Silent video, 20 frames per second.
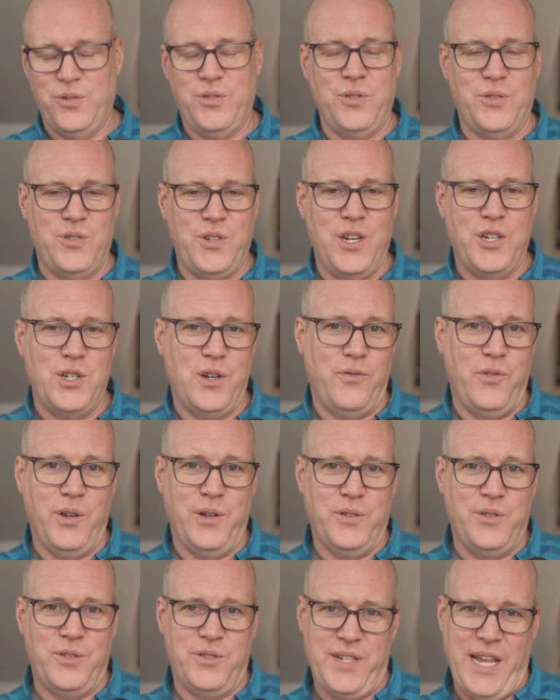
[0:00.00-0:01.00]
Association of
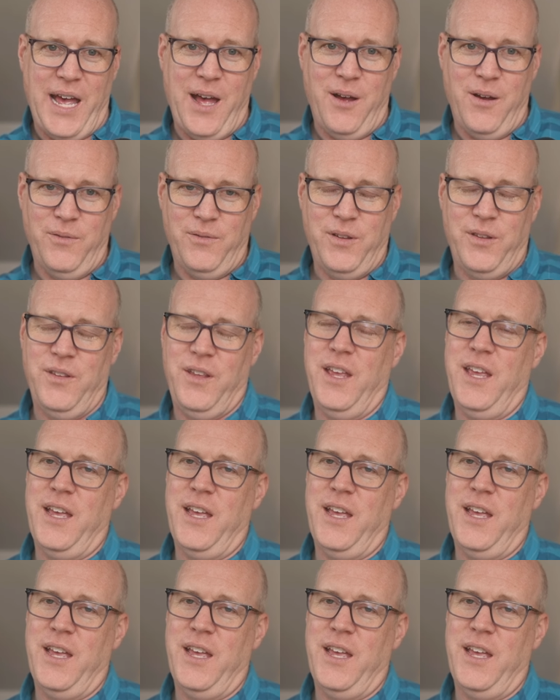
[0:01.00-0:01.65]
Realtors out.